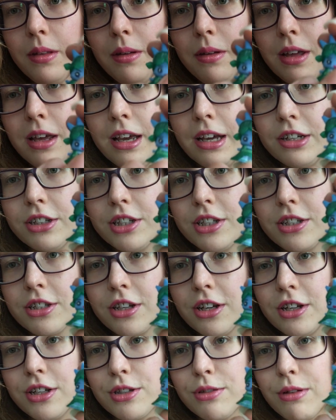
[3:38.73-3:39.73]
And yeah, she's
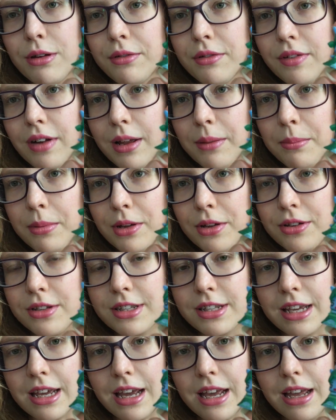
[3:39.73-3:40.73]
so sweet with like blue
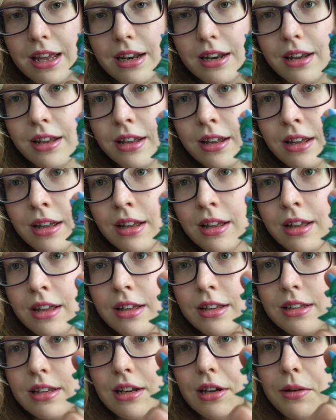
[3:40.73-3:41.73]
skin.
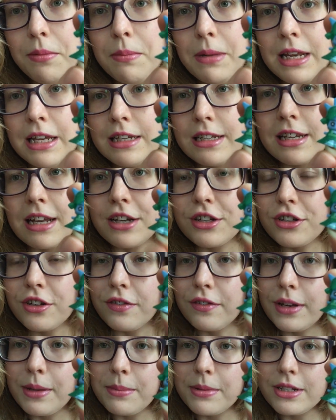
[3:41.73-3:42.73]
Little mini Statue
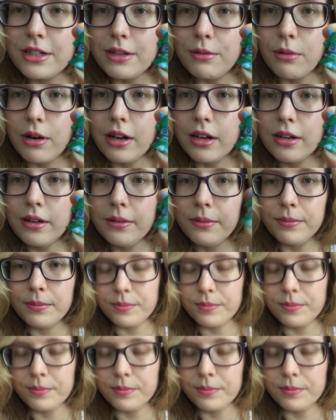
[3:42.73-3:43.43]
of Liberty one.